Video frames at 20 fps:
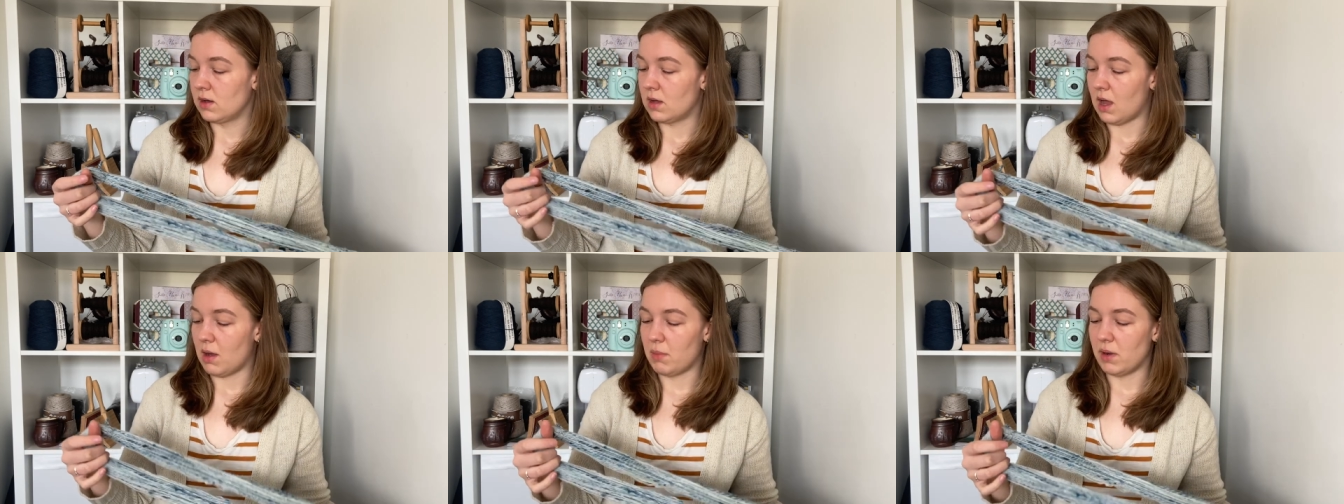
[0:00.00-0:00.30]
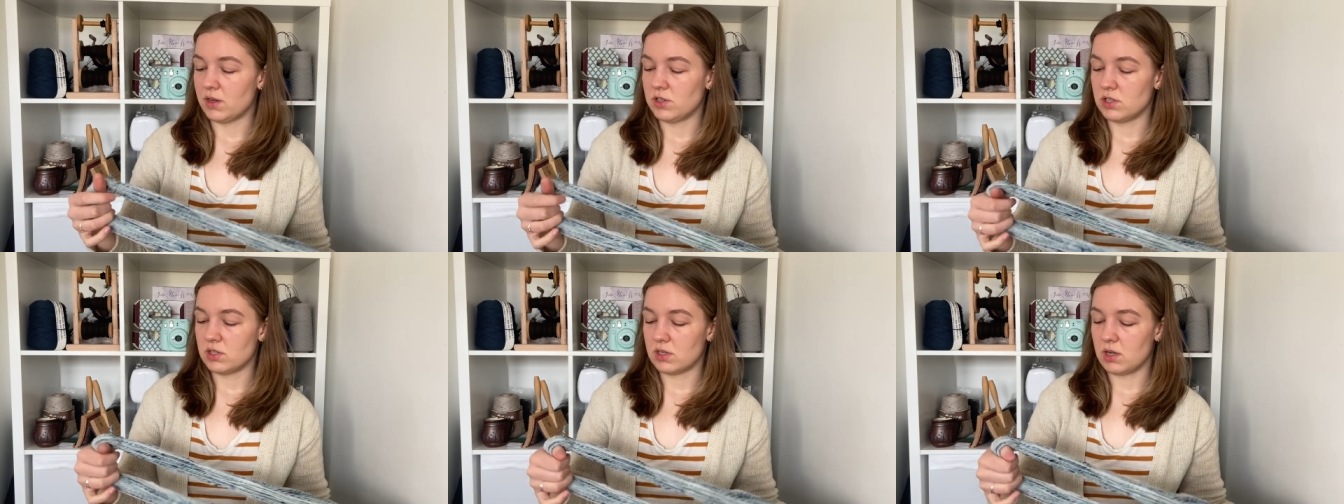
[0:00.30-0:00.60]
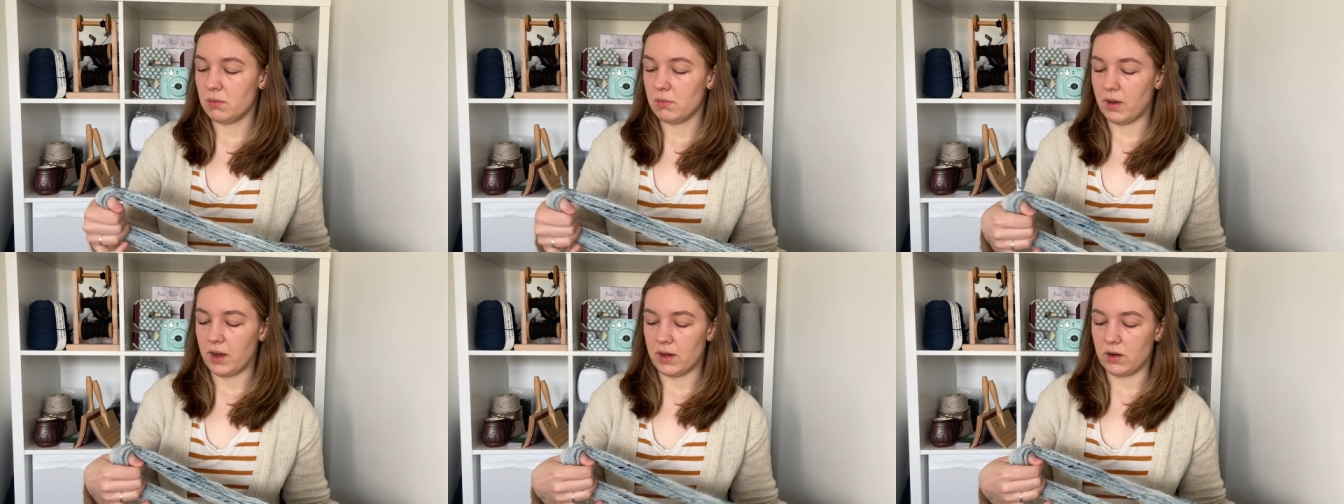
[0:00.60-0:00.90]
I might just
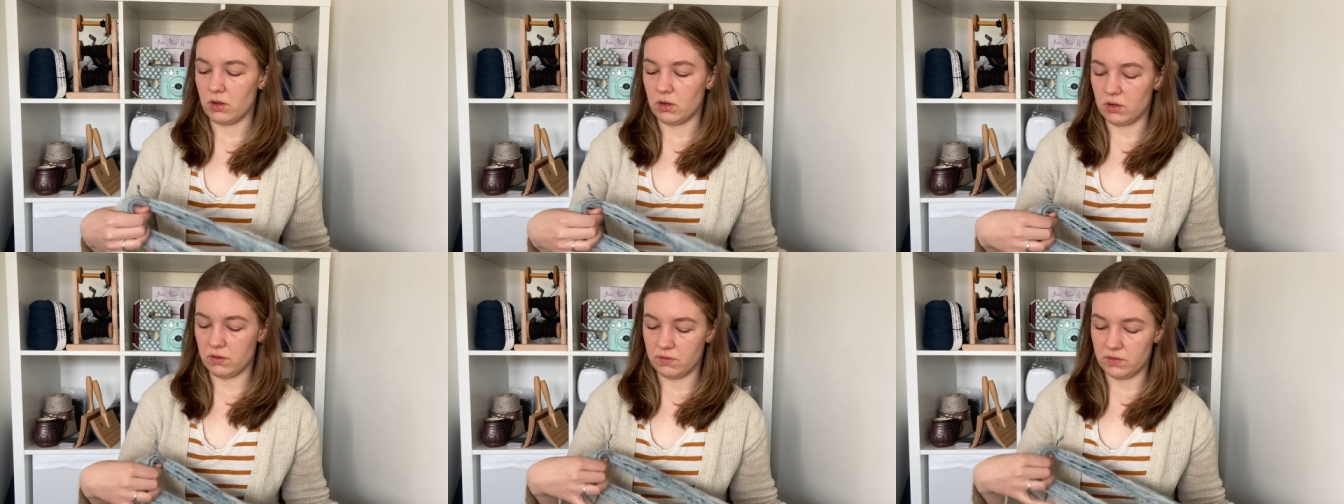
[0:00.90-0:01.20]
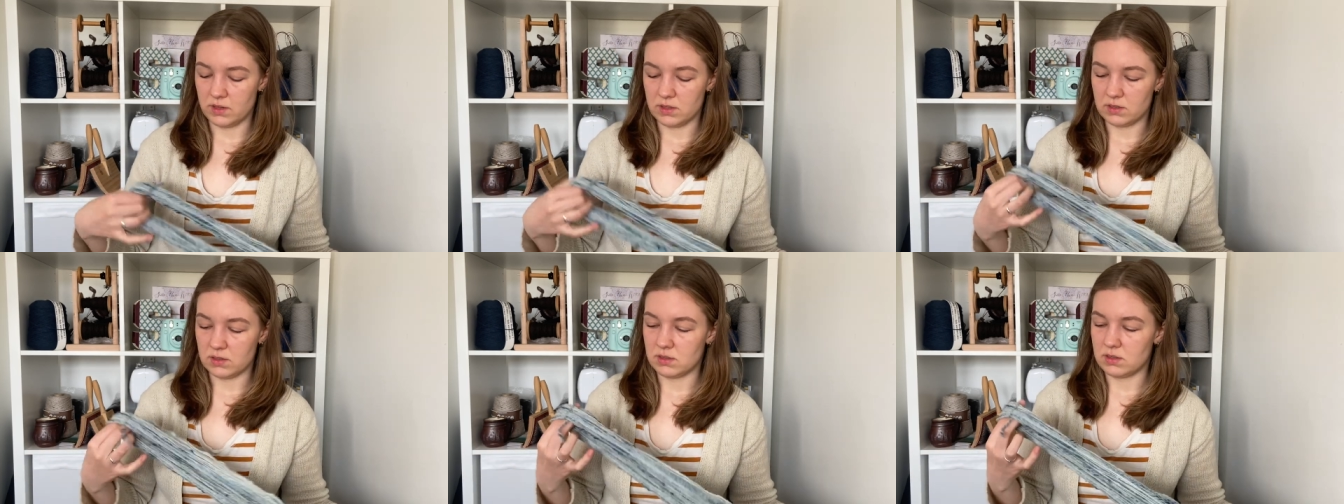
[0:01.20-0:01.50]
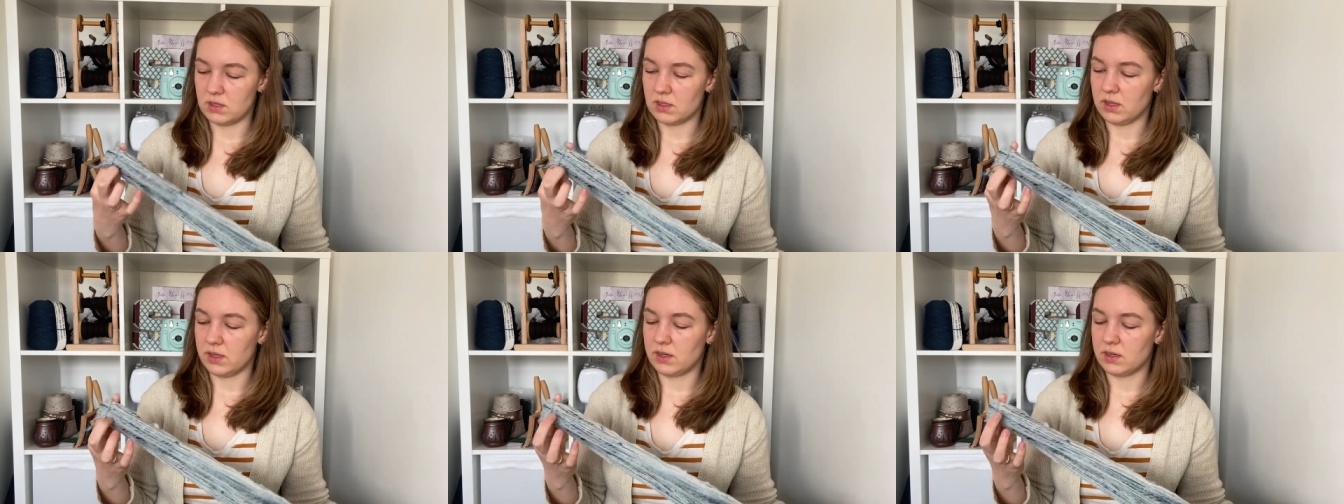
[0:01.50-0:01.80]
combine all of these
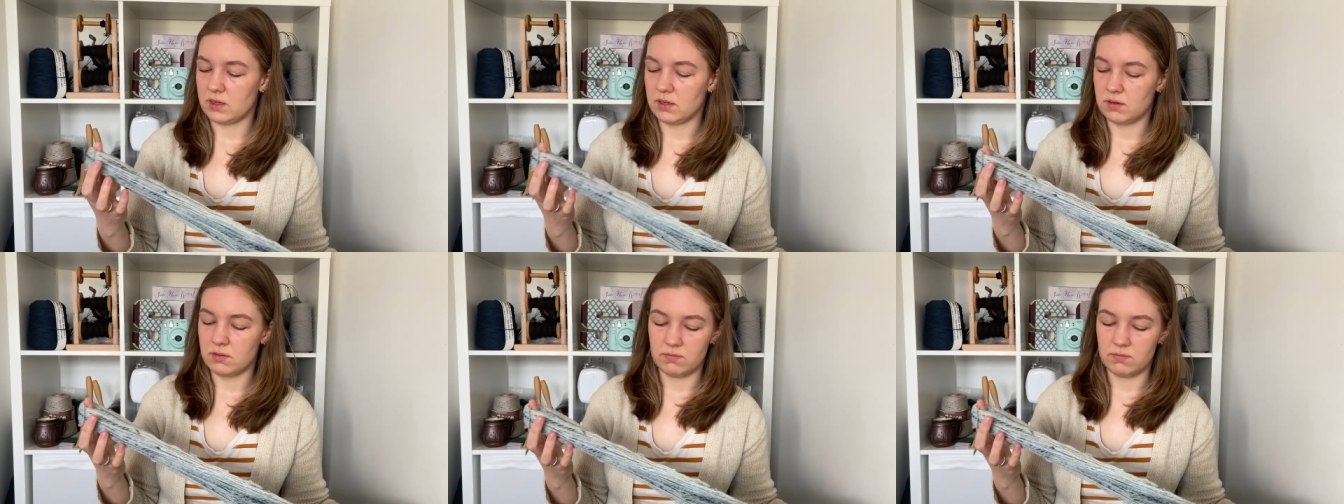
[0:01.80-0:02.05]
into, like,